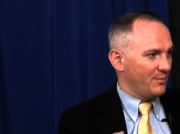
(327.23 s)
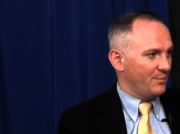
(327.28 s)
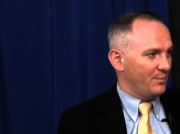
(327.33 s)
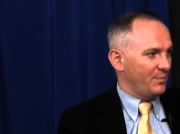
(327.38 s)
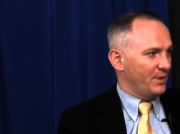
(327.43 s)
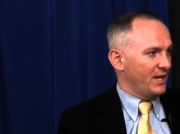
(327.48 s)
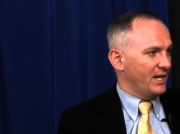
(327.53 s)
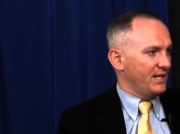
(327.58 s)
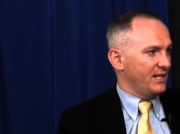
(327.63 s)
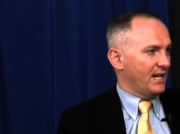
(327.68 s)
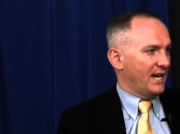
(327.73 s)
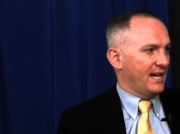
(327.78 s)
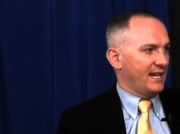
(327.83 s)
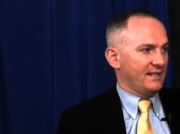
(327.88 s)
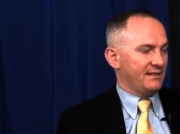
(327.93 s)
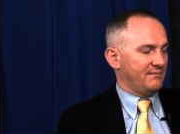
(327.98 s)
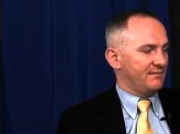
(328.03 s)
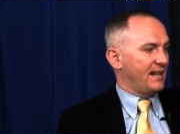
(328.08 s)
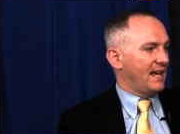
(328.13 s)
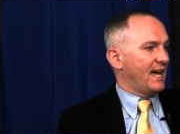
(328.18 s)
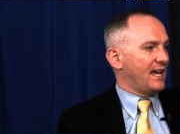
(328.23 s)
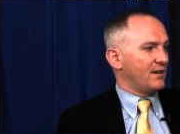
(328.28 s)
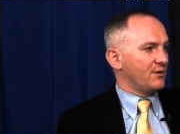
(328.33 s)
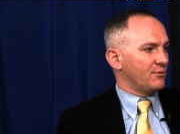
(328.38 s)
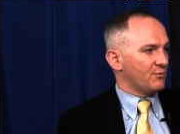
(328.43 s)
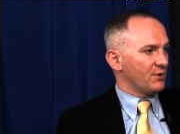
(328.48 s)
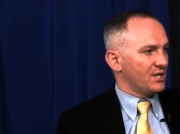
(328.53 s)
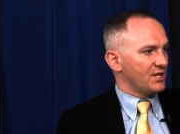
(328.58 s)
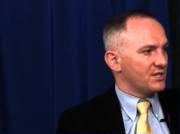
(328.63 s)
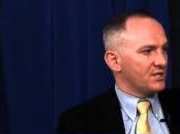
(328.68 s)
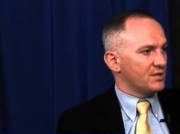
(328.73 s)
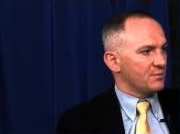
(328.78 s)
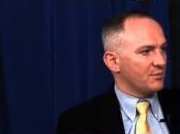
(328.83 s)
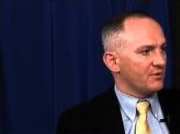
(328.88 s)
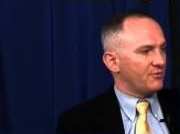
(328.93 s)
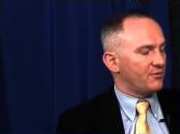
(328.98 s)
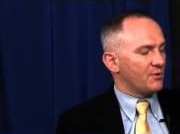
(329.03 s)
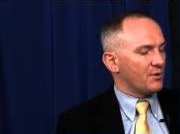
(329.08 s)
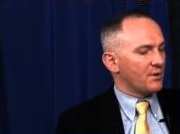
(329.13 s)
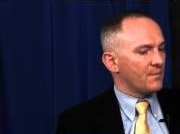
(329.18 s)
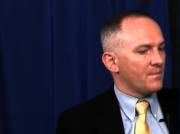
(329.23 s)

but I hadn't run into them before.